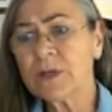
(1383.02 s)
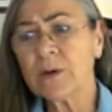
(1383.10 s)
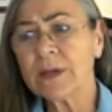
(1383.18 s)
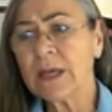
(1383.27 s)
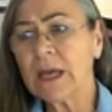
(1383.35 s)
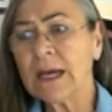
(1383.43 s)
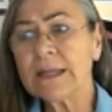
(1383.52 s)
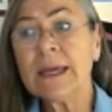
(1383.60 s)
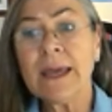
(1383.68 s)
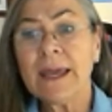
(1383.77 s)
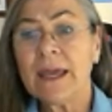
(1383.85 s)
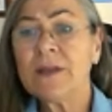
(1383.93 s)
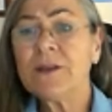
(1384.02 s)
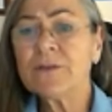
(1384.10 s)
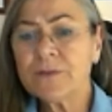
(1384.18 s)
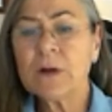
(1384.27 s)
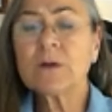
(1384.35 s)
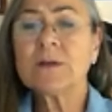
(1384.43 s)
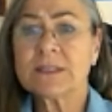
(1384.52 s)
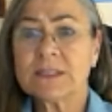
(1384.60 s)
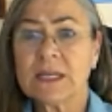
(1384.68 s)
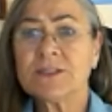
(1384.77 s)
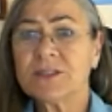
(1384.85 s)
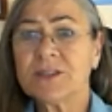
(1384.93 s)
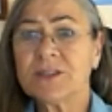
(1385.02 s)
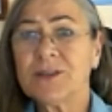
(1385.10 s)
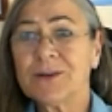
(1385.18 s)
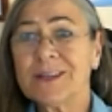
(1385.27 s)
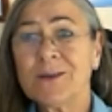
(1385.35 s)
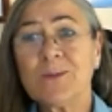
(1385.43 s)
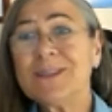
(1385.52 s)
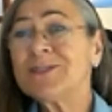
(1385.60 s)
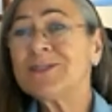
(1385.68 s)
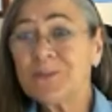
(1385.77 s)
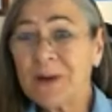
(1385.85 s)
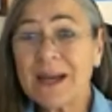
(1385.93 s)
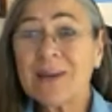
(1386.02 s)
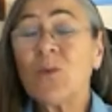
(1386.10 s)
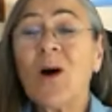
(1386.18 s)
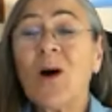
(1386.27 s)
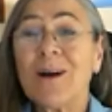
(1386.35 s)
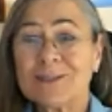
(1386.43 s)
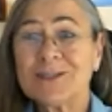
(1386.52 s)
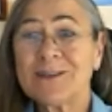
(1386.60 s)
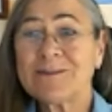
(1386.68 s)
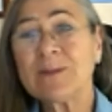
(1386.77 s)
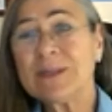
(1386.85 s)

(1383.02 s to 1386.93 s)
going on, and you're focused on security. We stood by and watched.